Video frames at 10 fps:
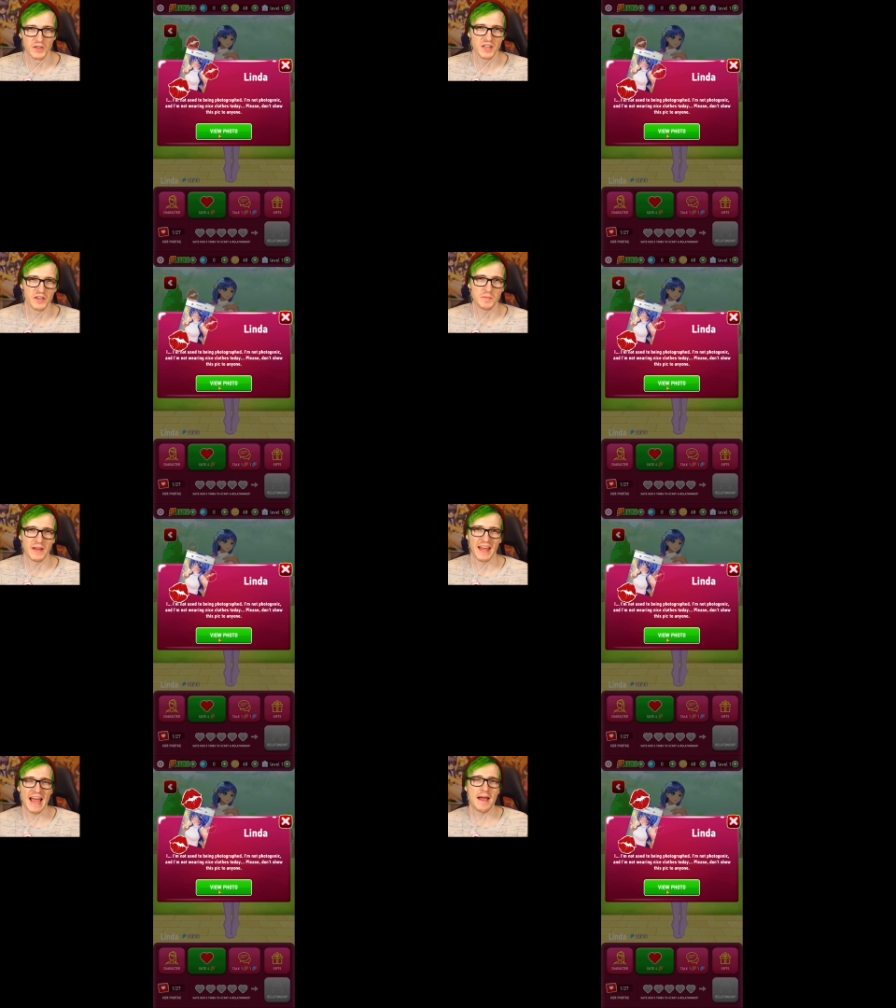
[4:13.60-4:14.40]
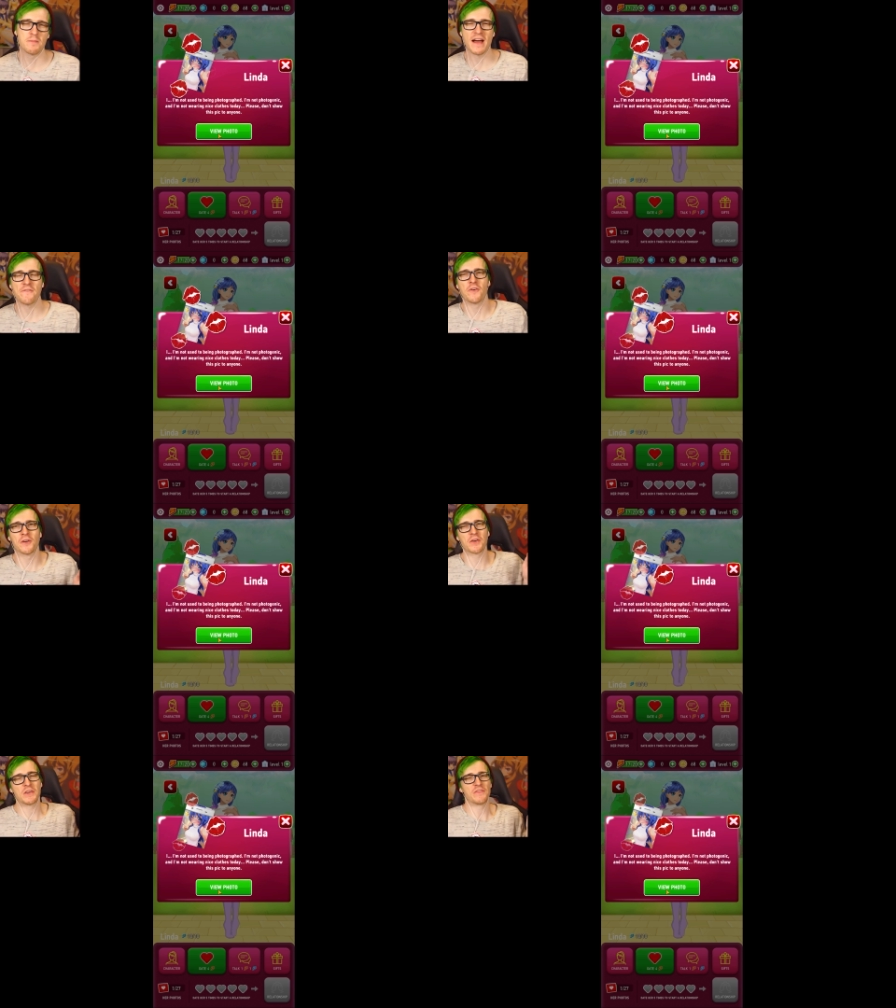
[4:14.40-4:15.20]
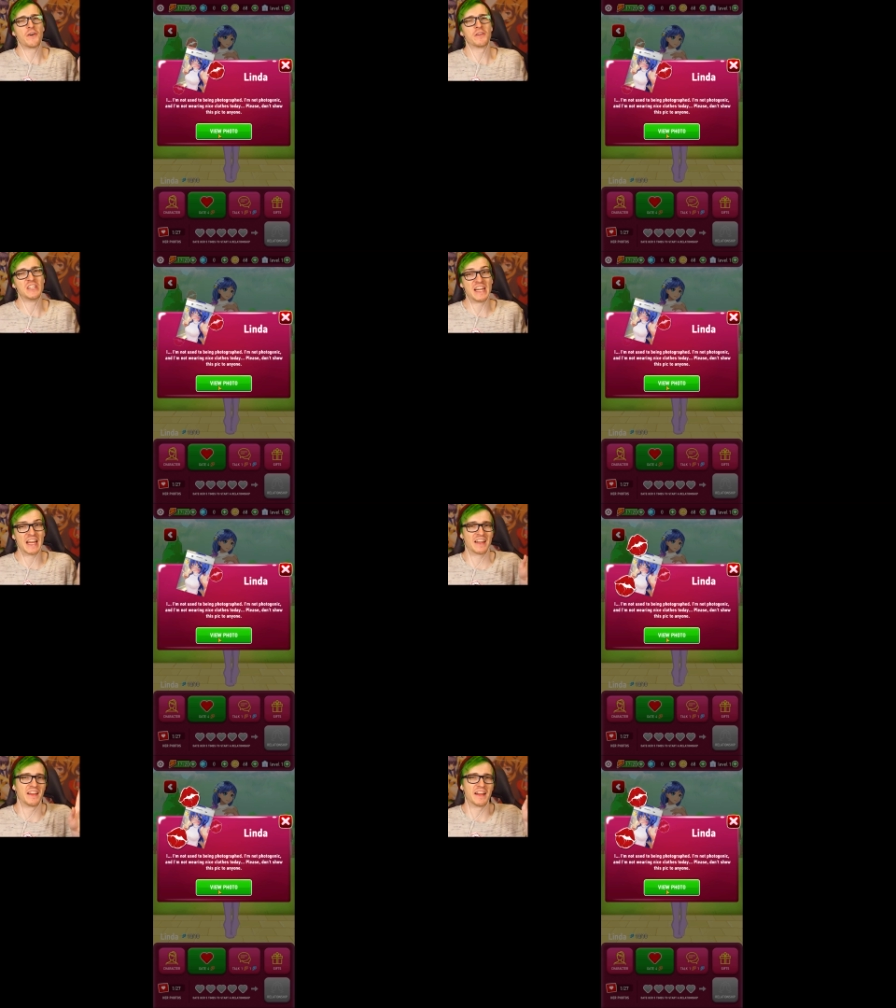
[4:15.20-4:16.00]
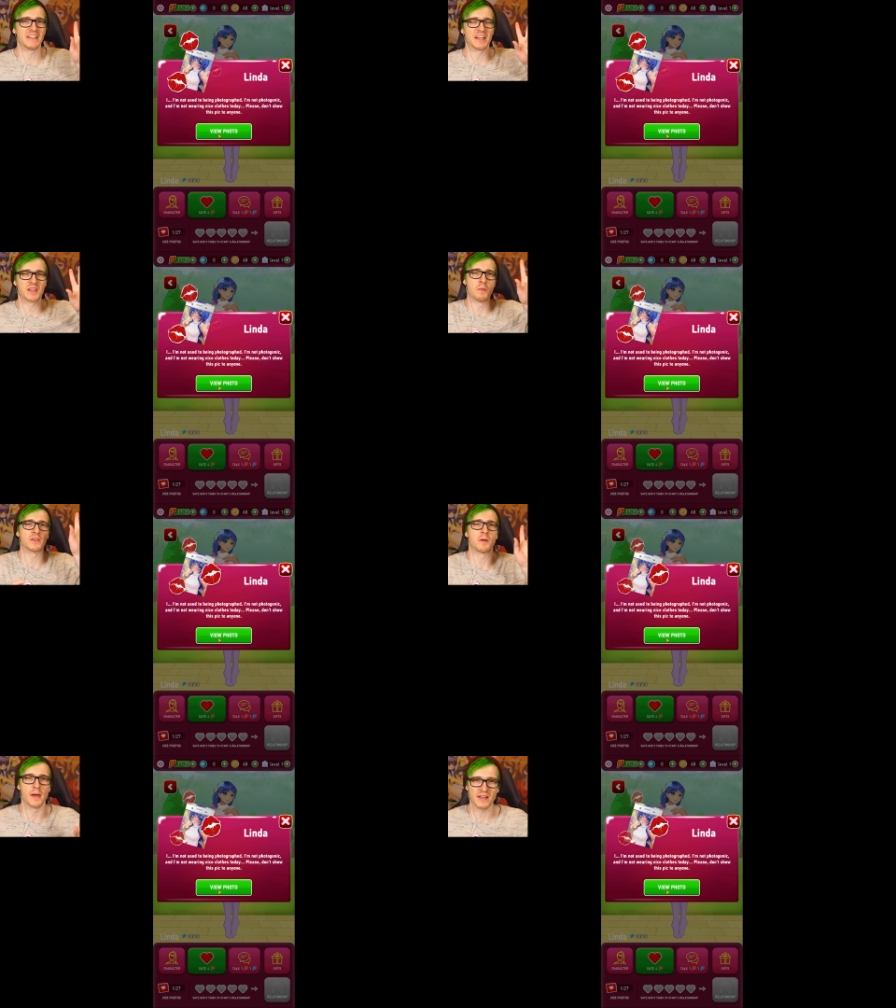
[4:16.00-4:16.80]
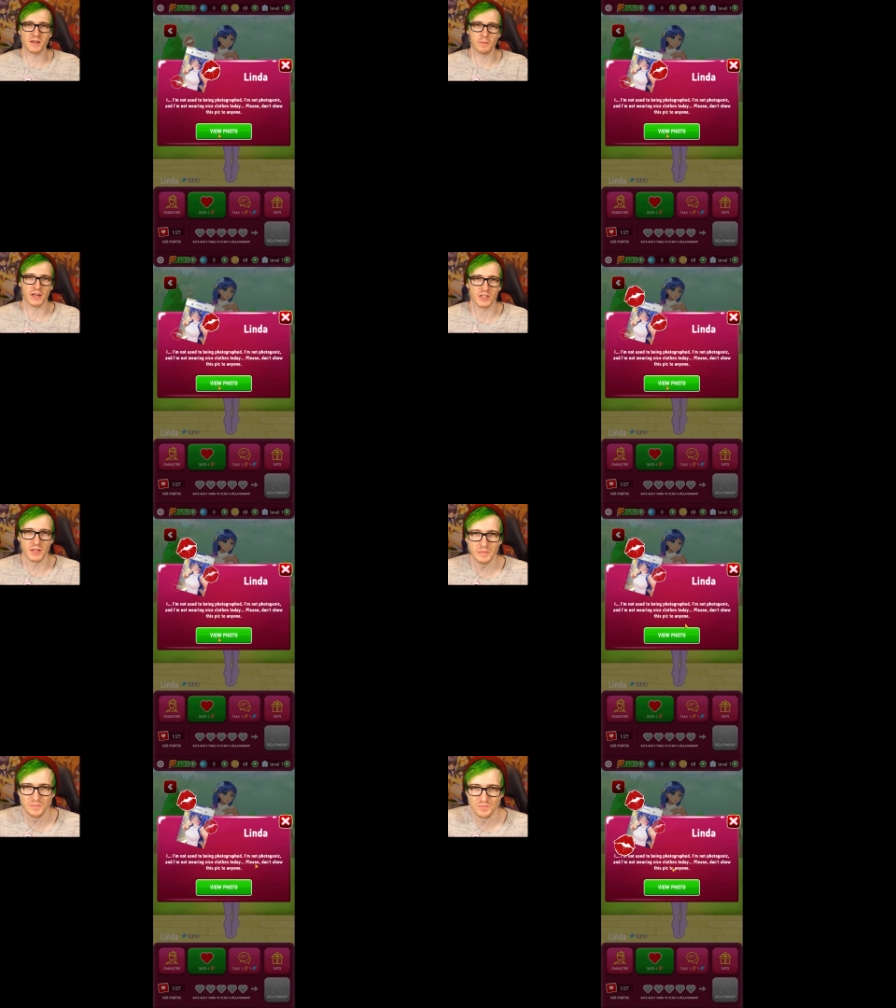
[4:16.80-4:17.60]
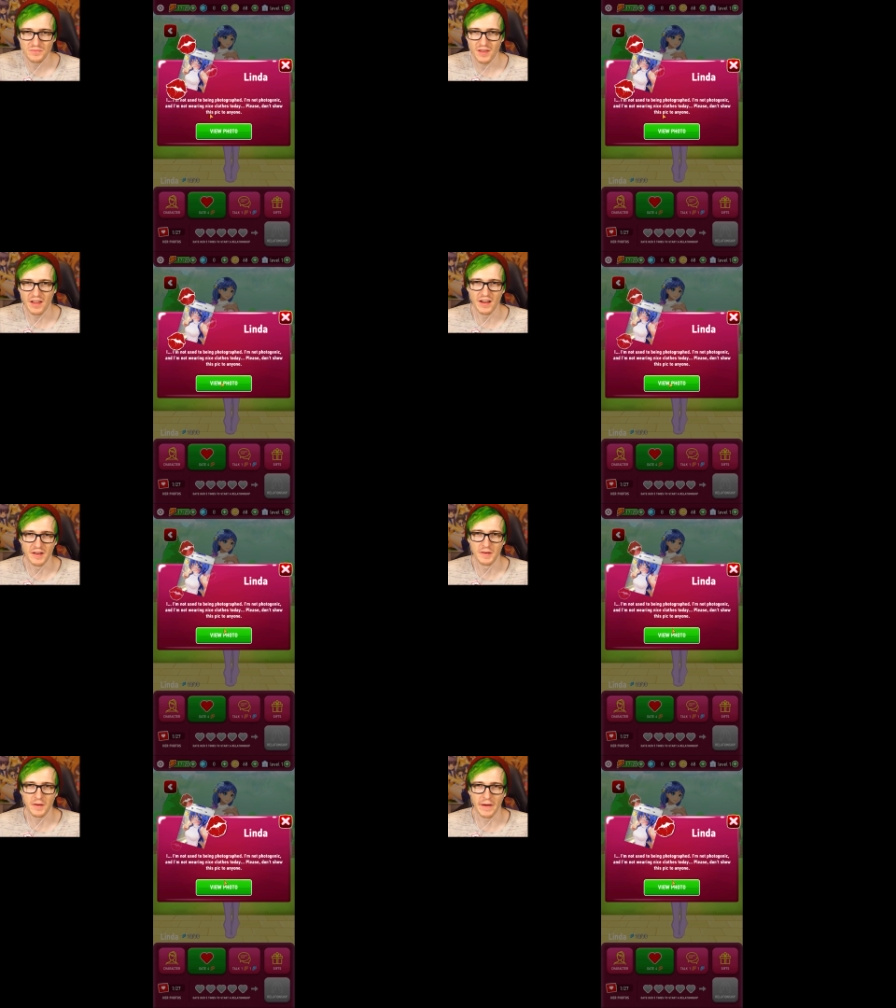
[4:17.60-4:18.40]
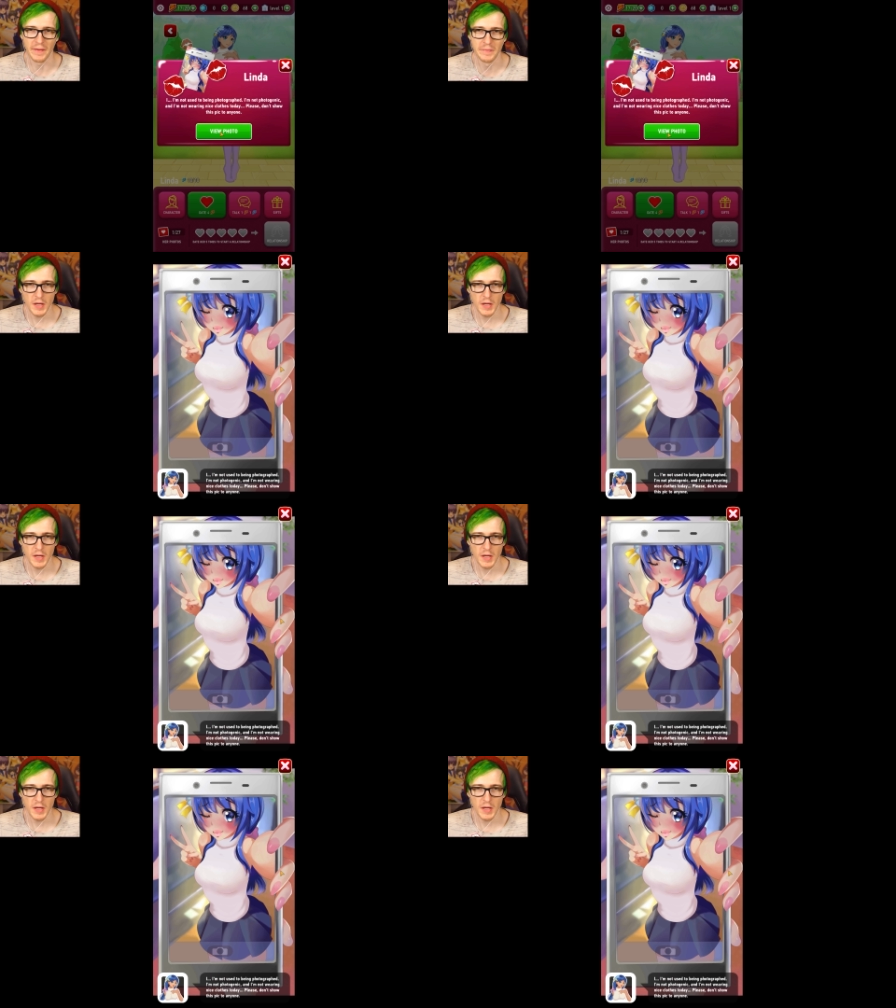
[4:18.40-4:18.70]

Girls always be like, I'm not photo photogenic, and then they take the most amazing picture. Yeah, okay.